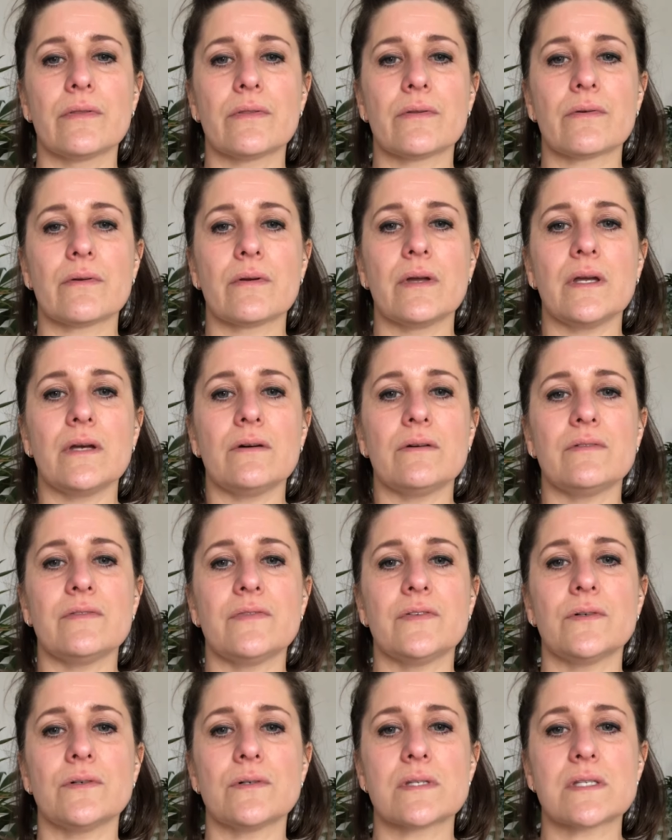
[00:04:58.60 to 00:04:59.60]
3 or
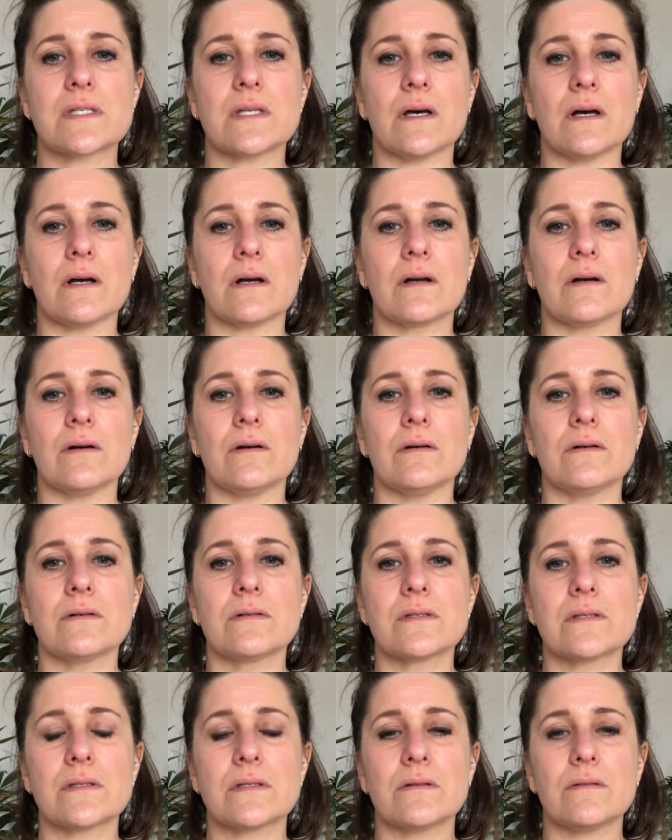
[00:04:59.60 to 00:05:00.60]
4
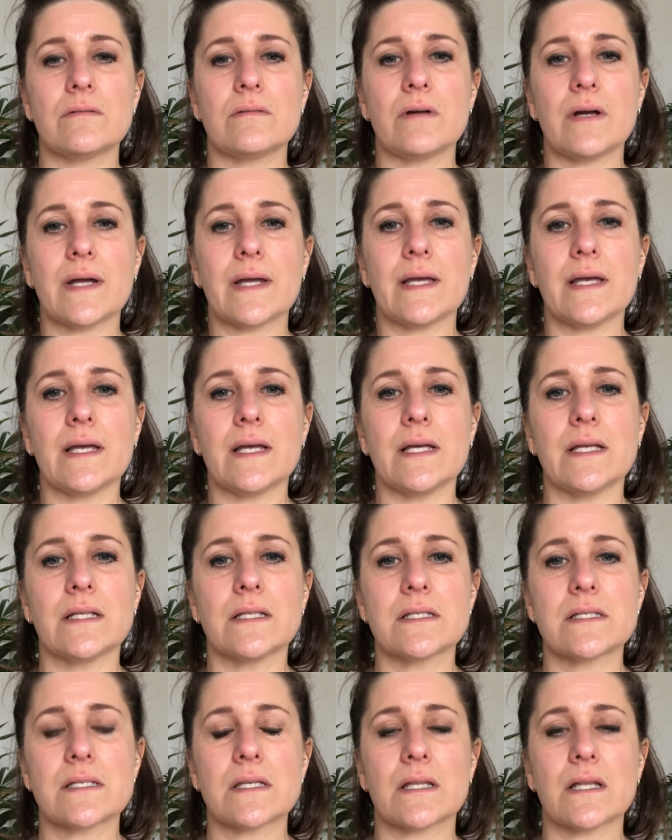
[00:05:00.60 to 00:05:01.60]
circles right
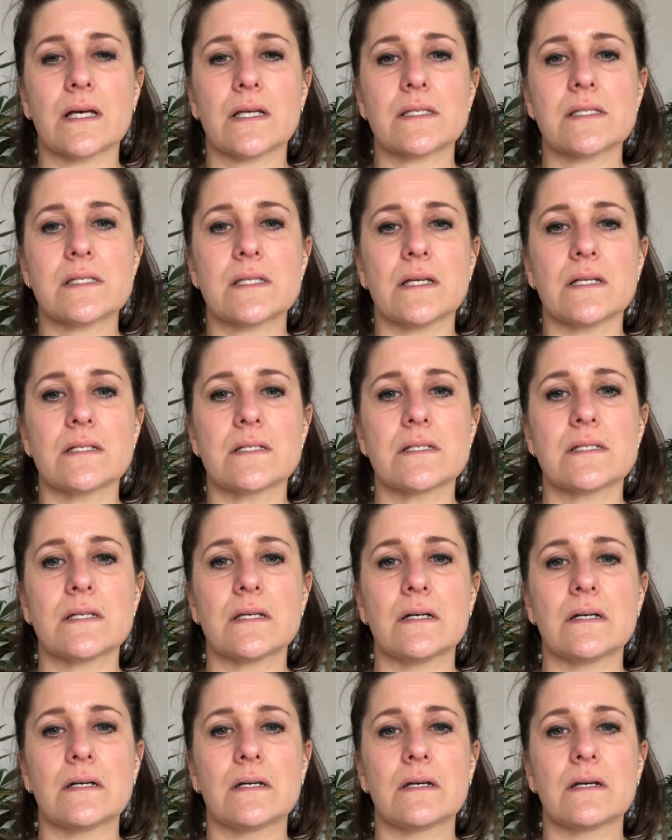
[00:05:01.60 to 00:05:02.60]
into that
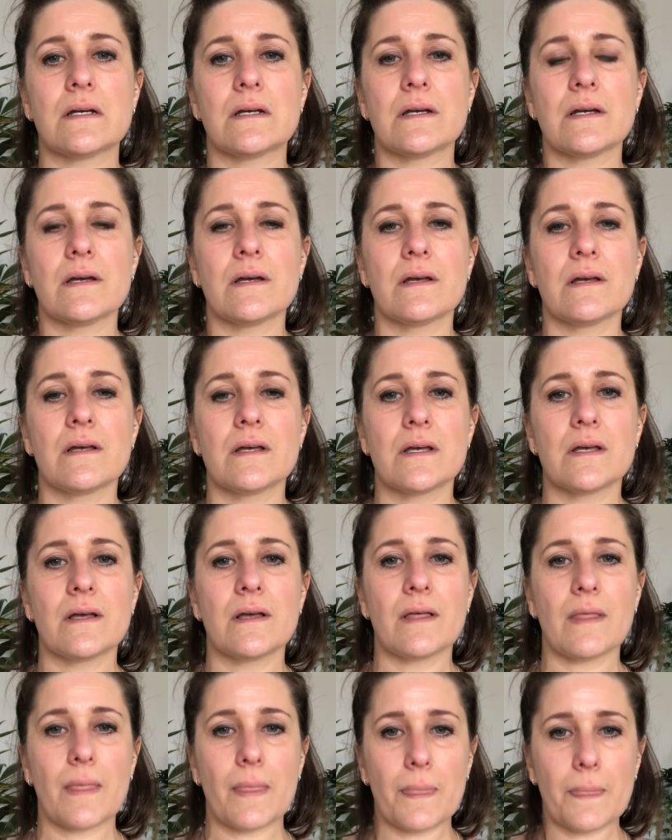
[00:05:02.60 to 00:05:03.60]
center.
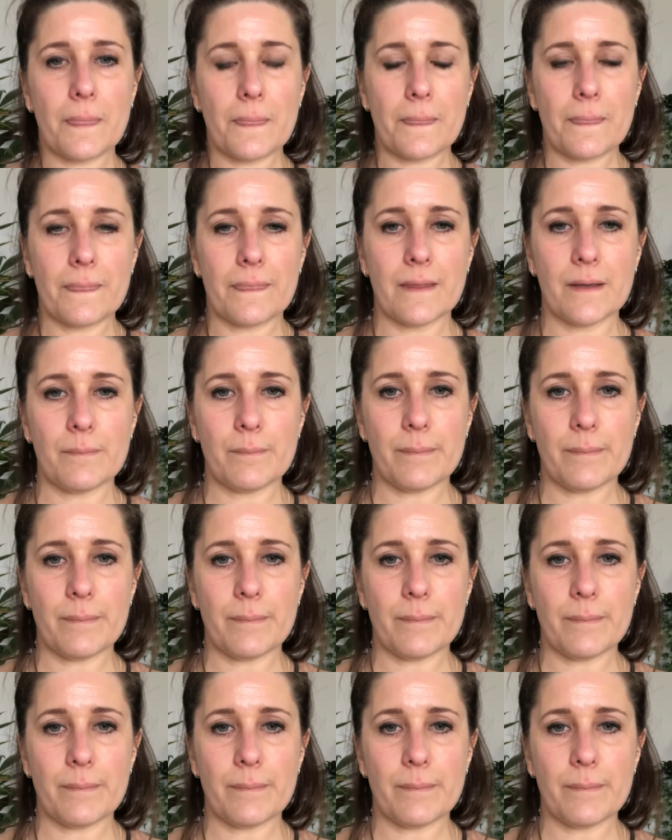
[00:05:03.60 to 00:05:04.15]
And then